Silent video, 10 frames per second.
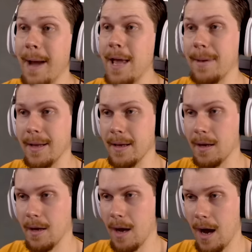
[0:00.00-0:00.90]
Maybe
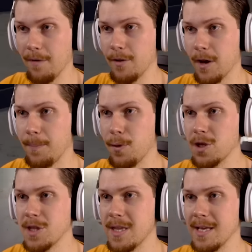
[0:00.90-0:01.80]
I've got to
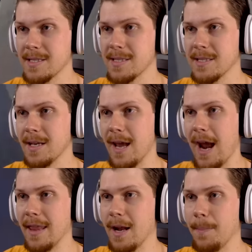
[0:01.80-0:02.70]
push this,
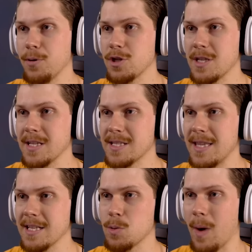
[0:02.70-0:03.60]
and then I push this
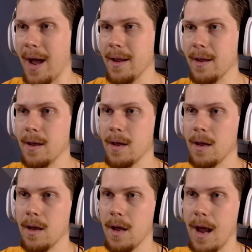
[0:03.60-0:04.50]
this way,
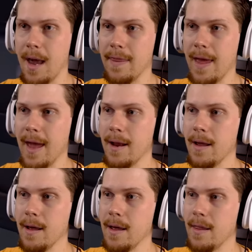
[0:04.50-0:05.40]
And
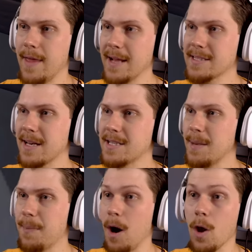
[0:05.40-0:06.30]
then that's going to
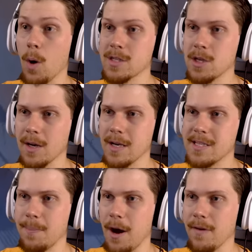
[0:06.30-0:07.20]
tip up. No, it's not going
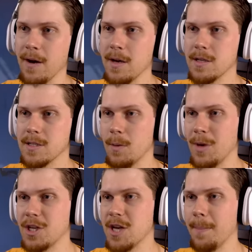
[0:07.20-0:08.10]
to tip over. So then
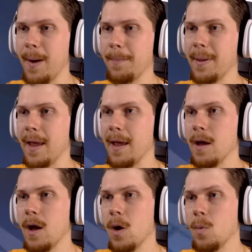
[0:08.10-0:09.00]
we jump up here.